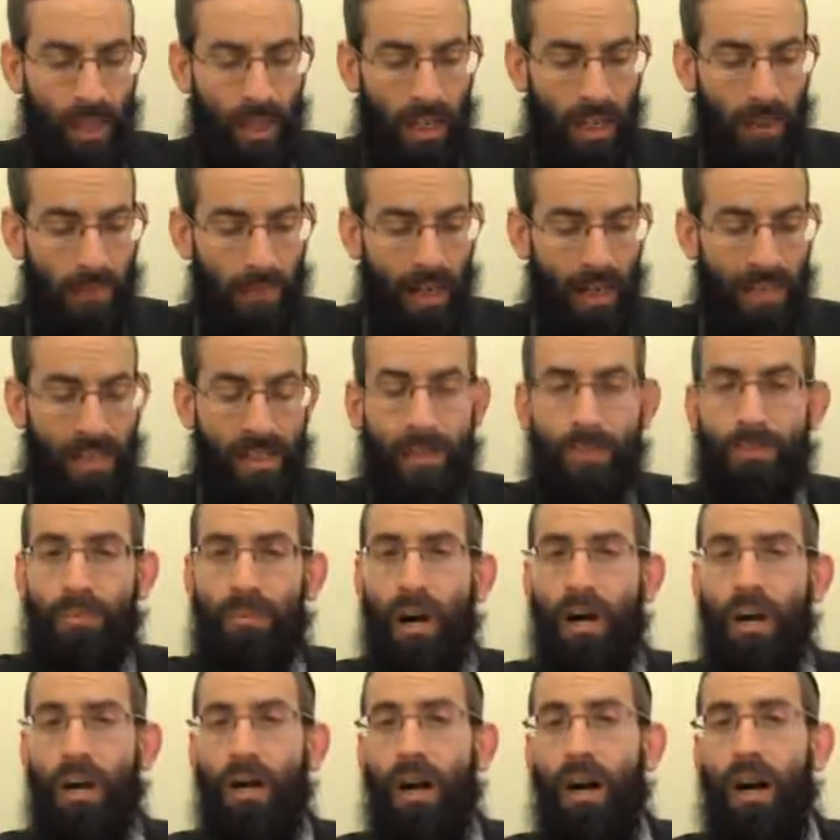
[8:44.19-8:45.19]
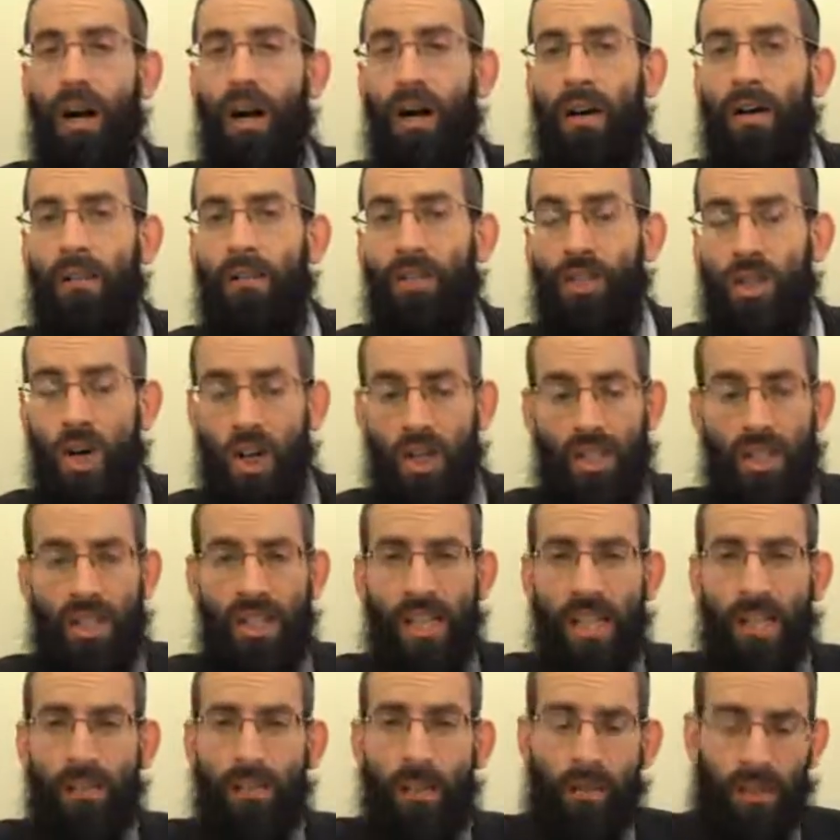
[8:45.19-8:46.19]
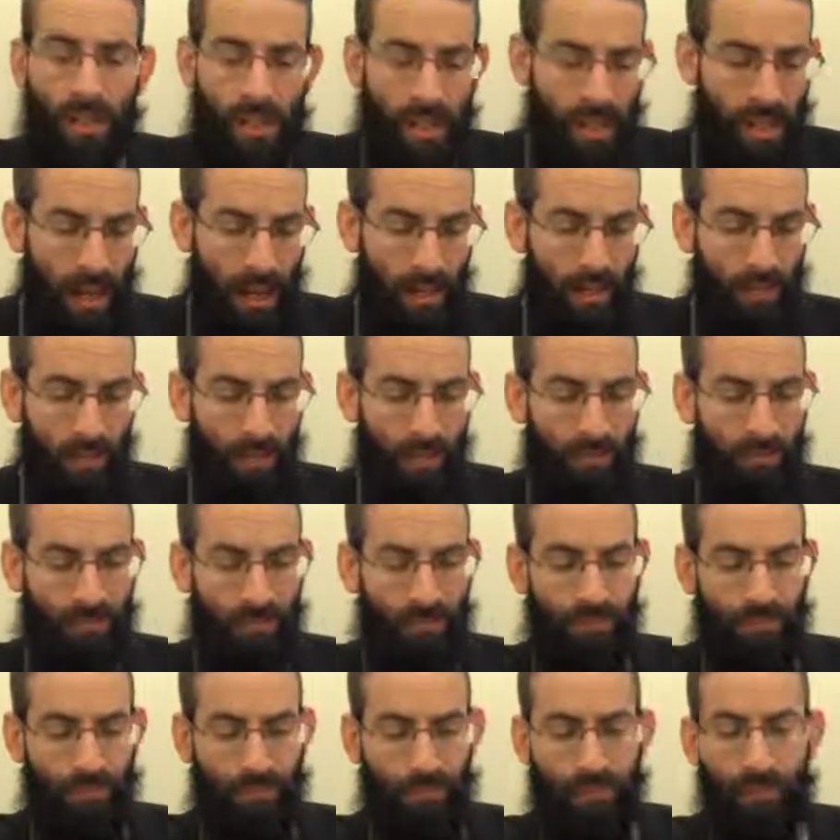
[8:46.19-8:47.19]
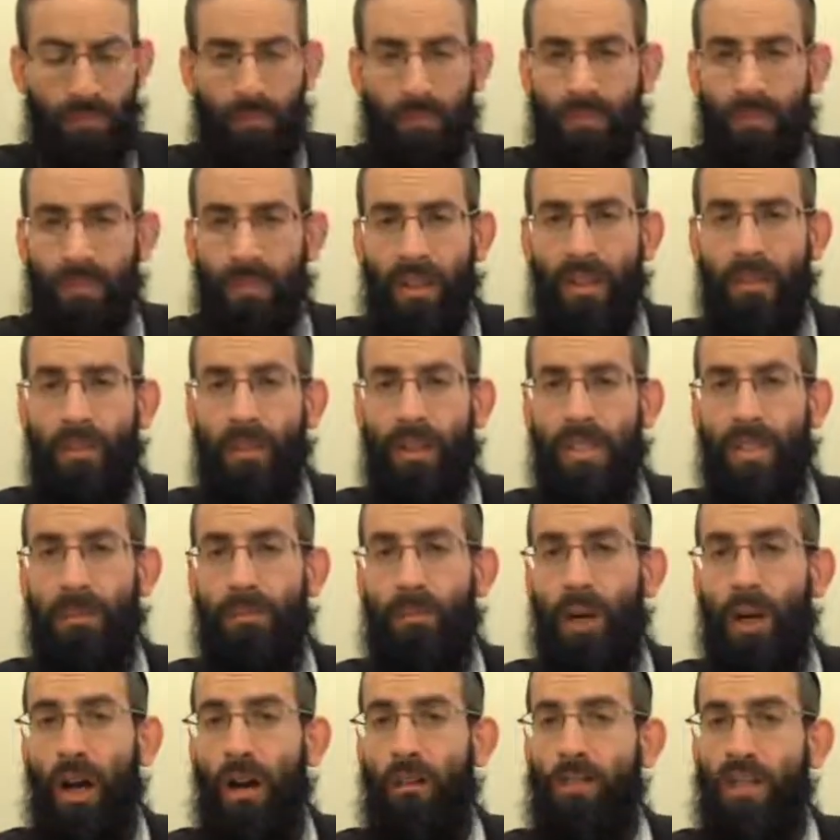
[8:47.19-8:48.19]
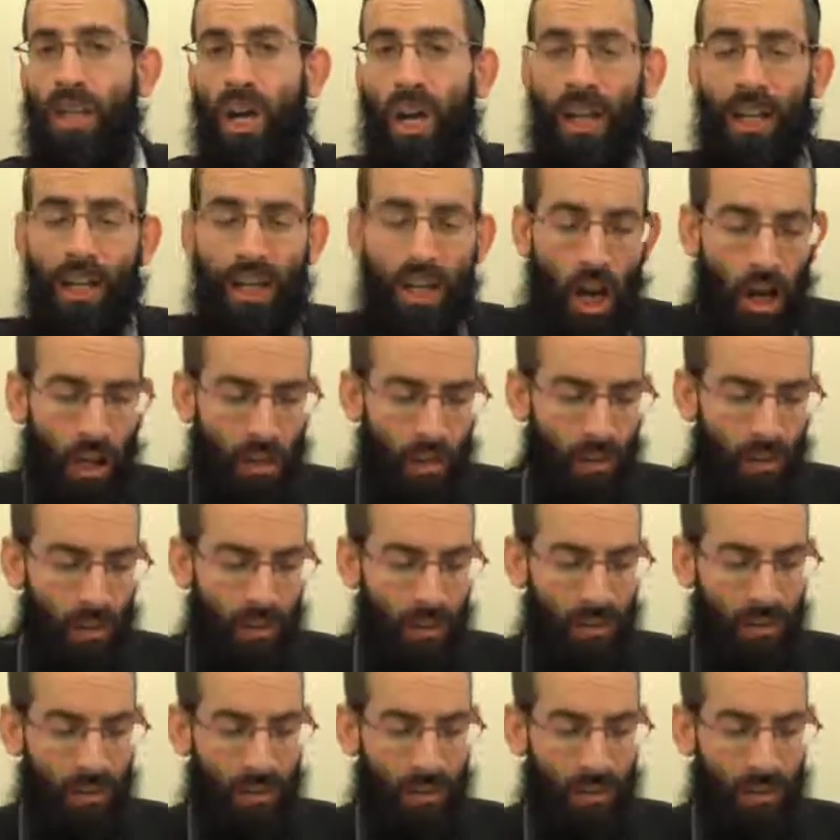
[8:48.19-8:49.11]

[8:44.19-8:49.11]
He makes the bracha of Shasanisim Laviseinu. He makes the bracha of Shechiyanu.